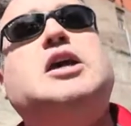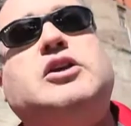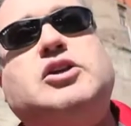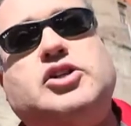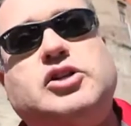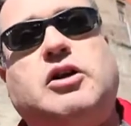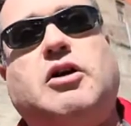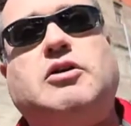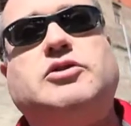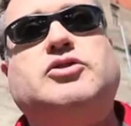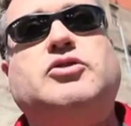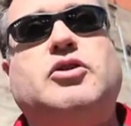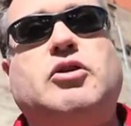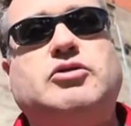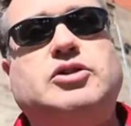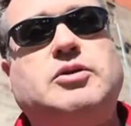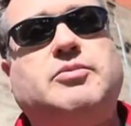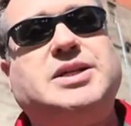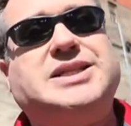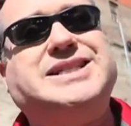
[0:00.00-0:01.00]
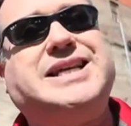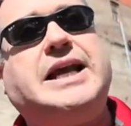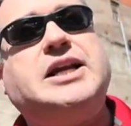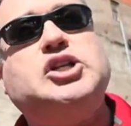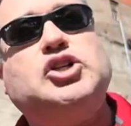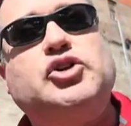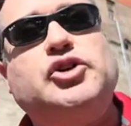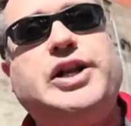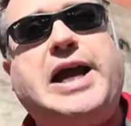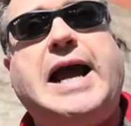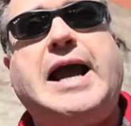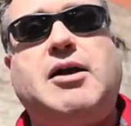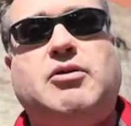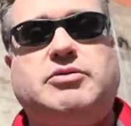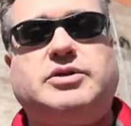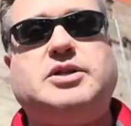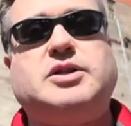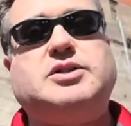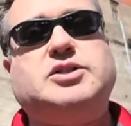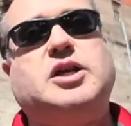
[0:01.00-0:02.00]
You should also know some essential
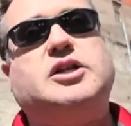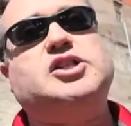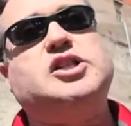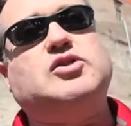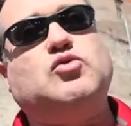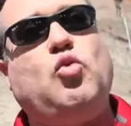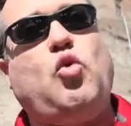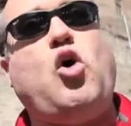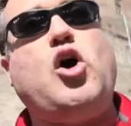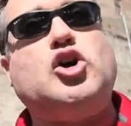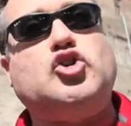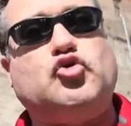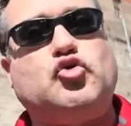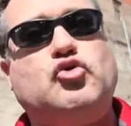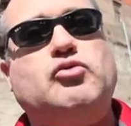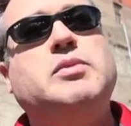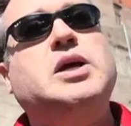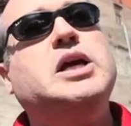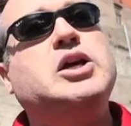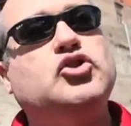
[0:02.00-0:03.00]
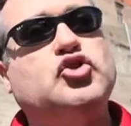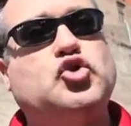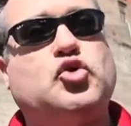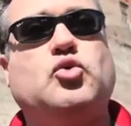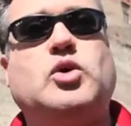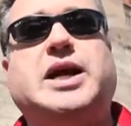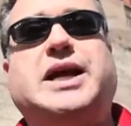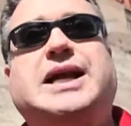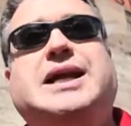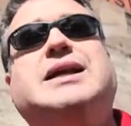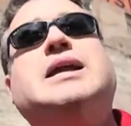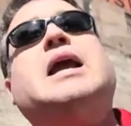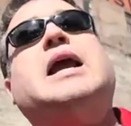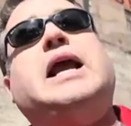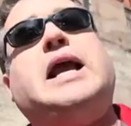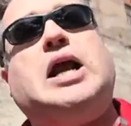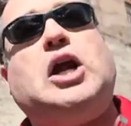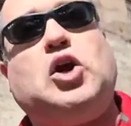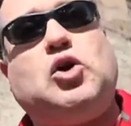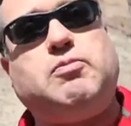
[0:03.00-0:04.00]
nouns such as washroom, train,
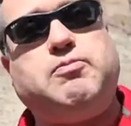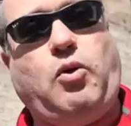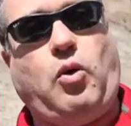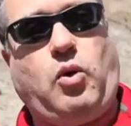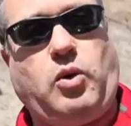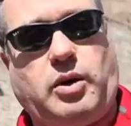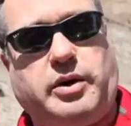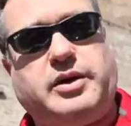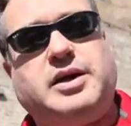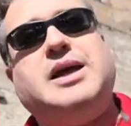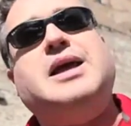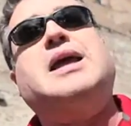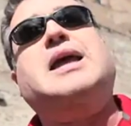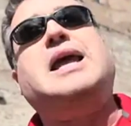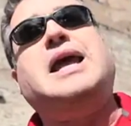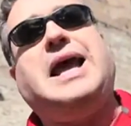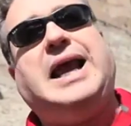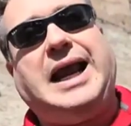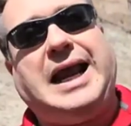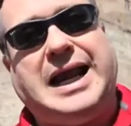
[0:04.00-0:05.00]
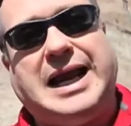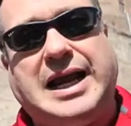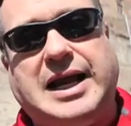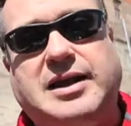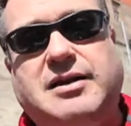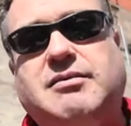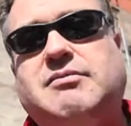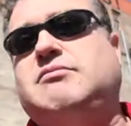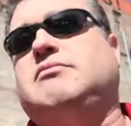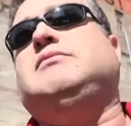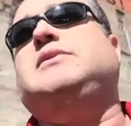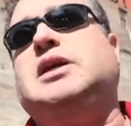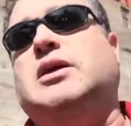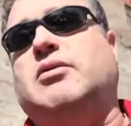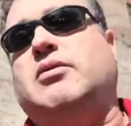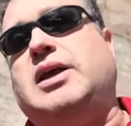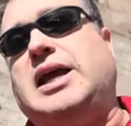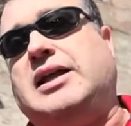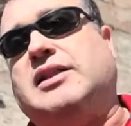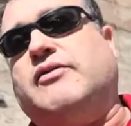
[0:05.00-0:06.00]
airport, and
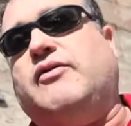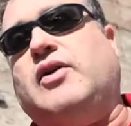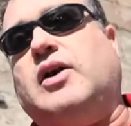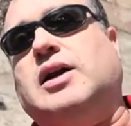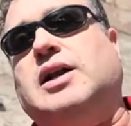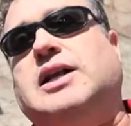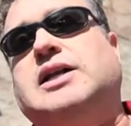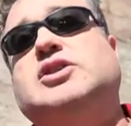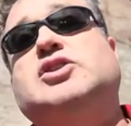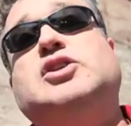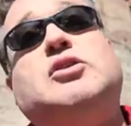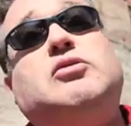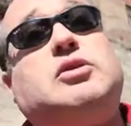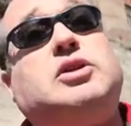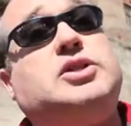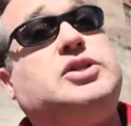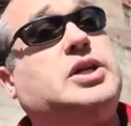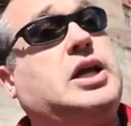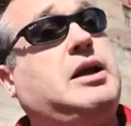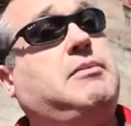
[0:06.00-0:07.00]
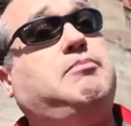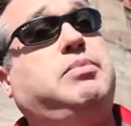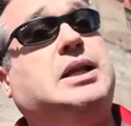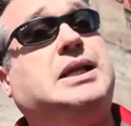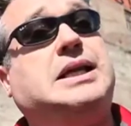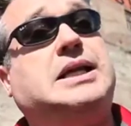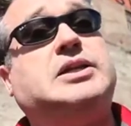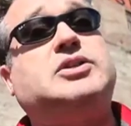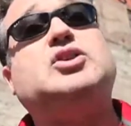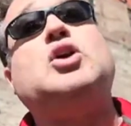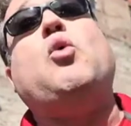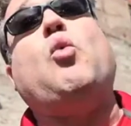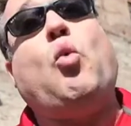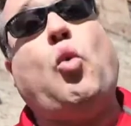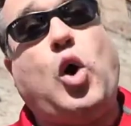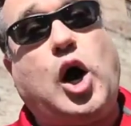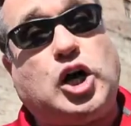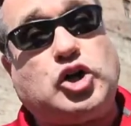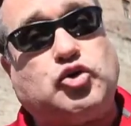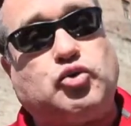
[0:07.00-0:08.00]
at the very least you can say, please,
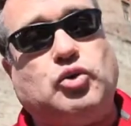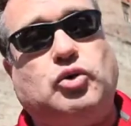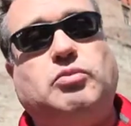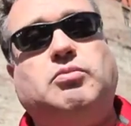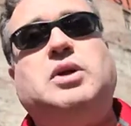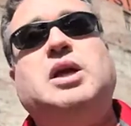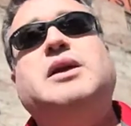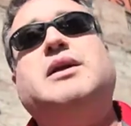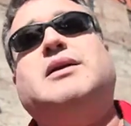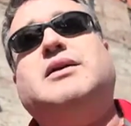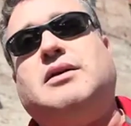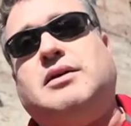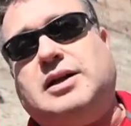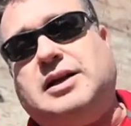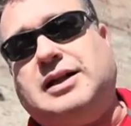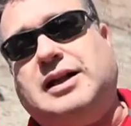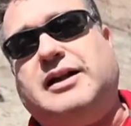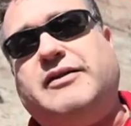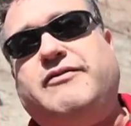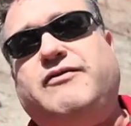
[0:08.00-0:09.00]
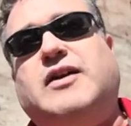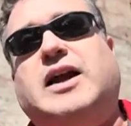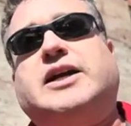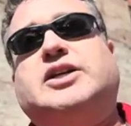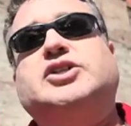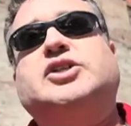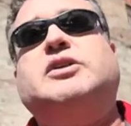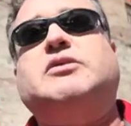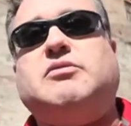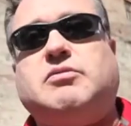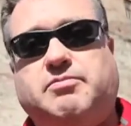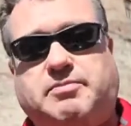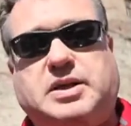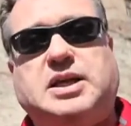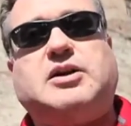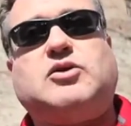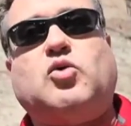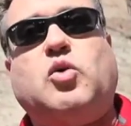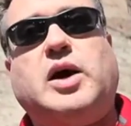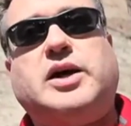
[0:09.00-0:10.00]
washroom. Little inflection will be
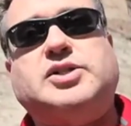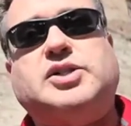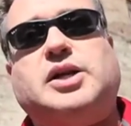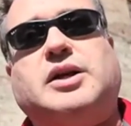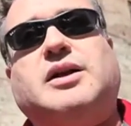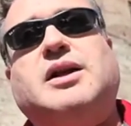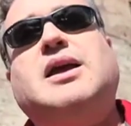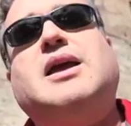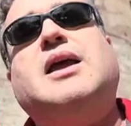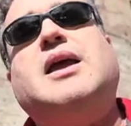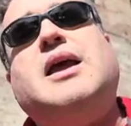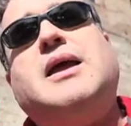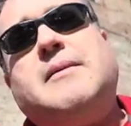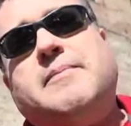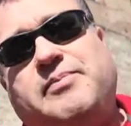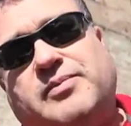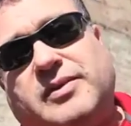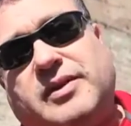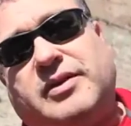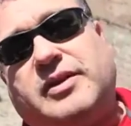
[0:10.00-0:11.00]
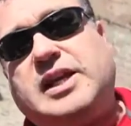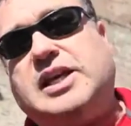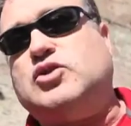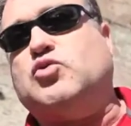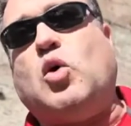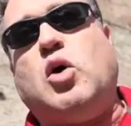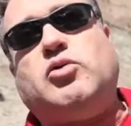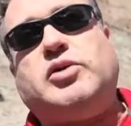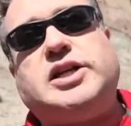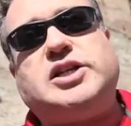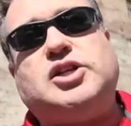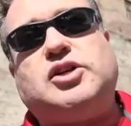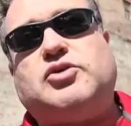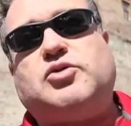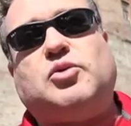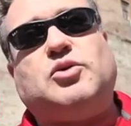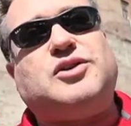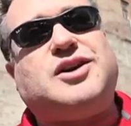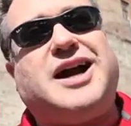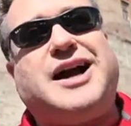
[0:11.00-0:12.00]
a question. These won't get you
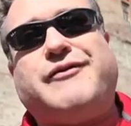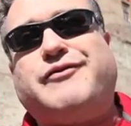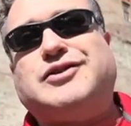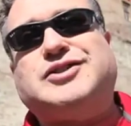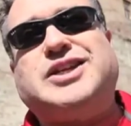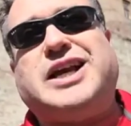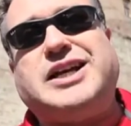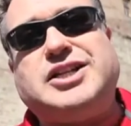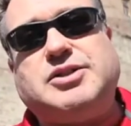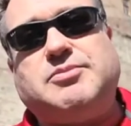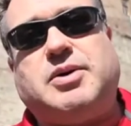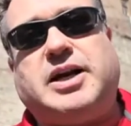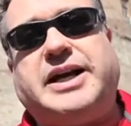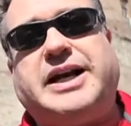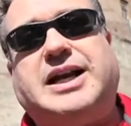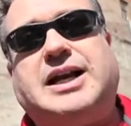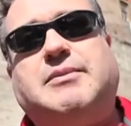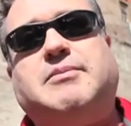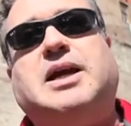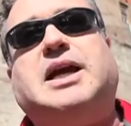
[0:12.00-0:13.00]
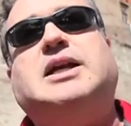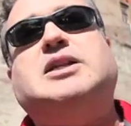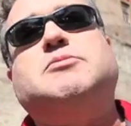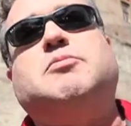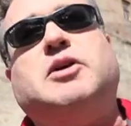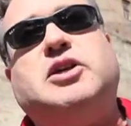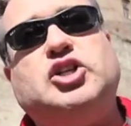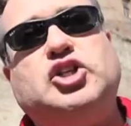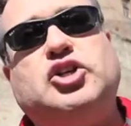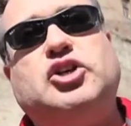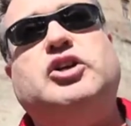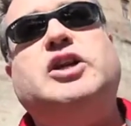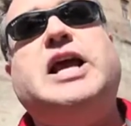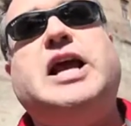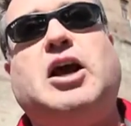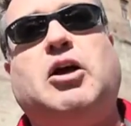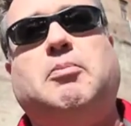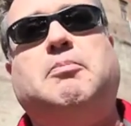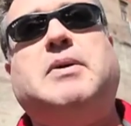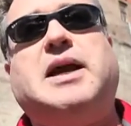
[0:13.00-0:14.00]
through a conversation by any means, but should
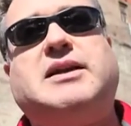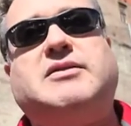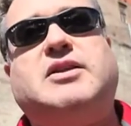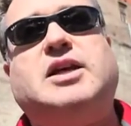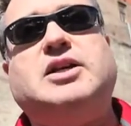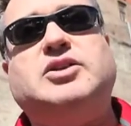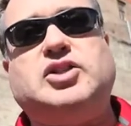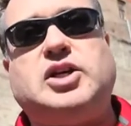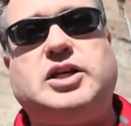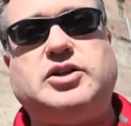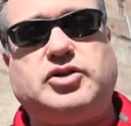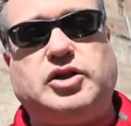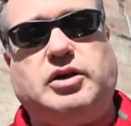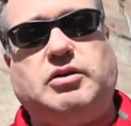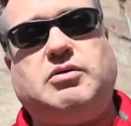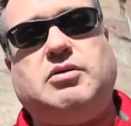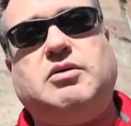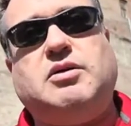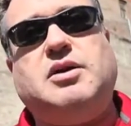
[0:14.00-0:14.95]
help make things easier.